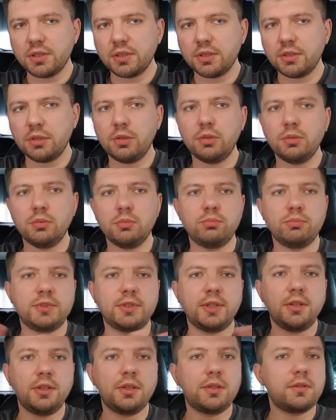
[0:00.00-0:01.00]
so
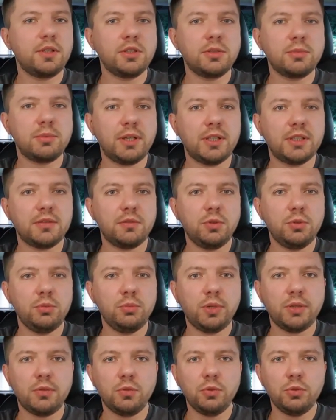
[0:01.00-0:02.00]
standard range plus
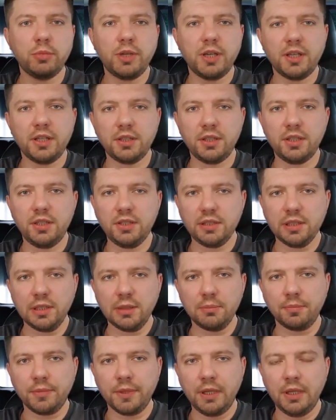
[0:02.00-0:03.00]
would make it
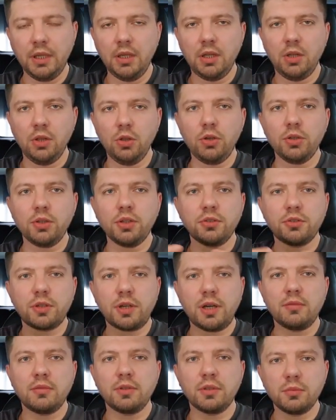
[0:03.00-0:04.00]
easily. Longer
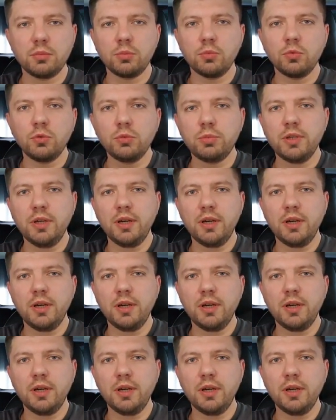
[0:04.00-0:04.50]
driving would be